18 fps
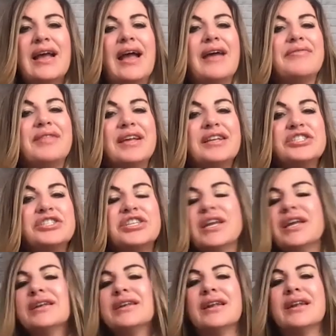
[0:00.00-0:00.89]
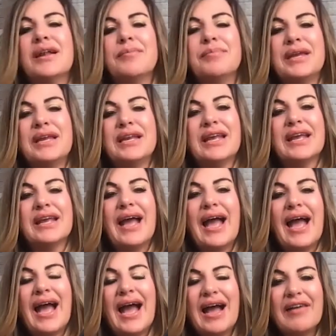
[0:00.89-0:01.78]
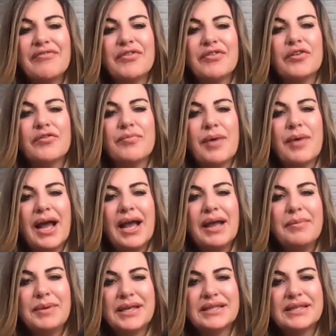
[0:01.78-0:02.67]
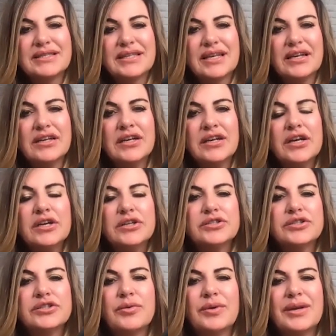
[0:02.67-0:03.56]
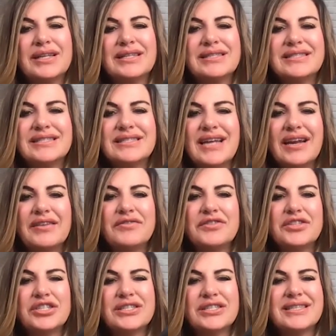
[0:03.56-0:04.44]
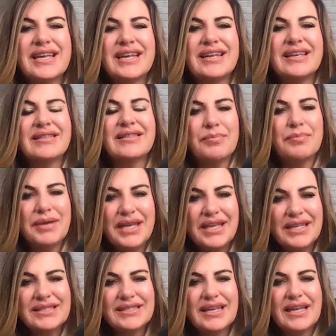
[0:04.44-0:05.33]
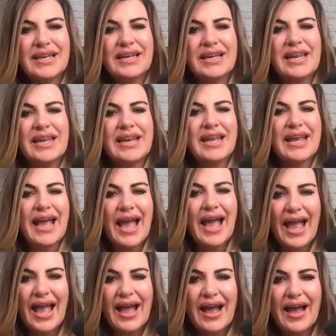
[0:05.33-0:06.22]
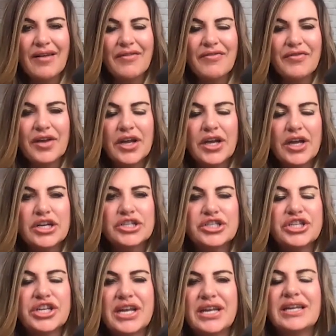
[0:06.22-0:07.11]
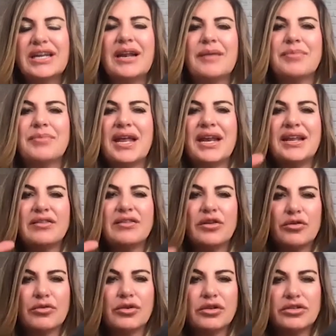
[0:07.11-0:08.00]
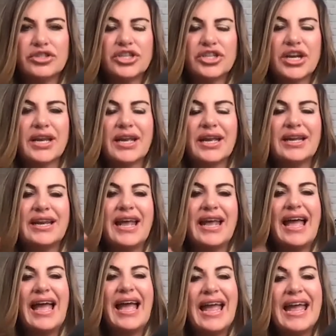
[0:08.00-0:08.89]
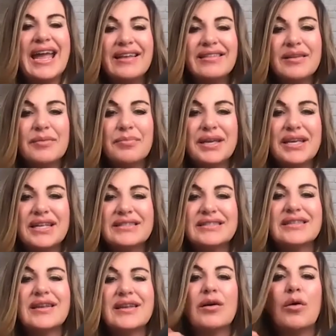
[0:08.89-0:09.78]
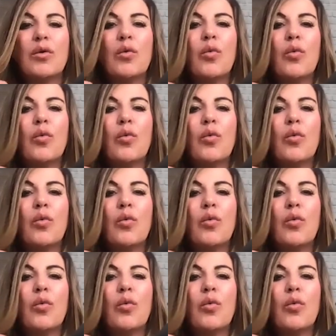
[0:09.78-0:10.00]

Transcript: And then she ended up eating half of my pizza. So instead of just getting the pizza and eating half, she ended up getting the grilled chicken and the pizza.